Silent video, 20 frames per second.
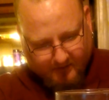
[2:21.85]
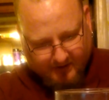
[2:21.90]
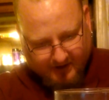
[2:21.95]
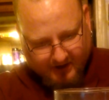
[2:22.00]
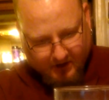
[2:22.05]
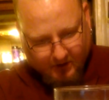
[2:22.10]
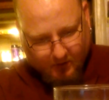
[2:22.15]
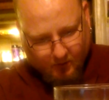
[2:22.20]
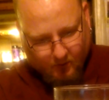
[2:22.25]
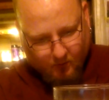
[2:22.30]

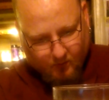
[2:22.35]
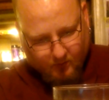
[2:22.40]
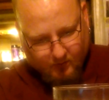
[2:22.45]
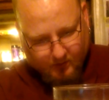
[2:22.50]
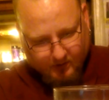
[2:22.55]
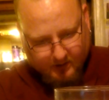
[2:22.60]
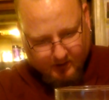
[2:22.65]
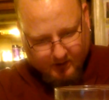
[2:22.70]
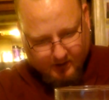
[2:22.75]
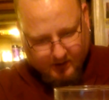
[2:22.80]
hue,
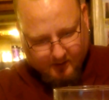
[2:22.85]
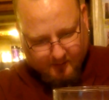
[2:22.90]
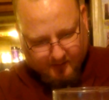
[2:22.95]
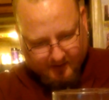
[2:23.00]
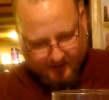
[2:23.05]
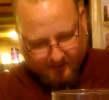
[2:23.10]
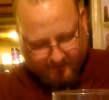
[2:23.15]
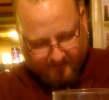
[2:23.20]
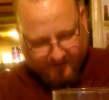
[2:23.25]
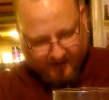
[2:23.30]

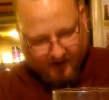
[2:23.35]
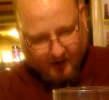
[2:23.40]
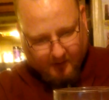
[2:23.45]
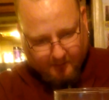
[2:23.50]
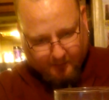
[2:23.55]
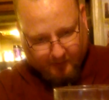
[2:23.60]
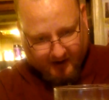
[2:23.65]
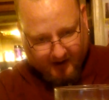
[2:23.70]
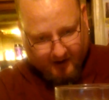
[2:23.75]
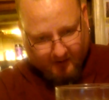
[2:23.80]
but very
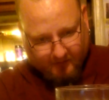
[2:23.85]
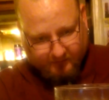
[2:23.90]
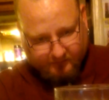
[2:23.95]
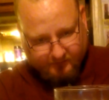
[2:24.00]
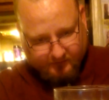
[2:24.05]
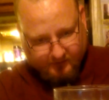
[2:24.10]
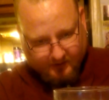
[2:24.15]
brown.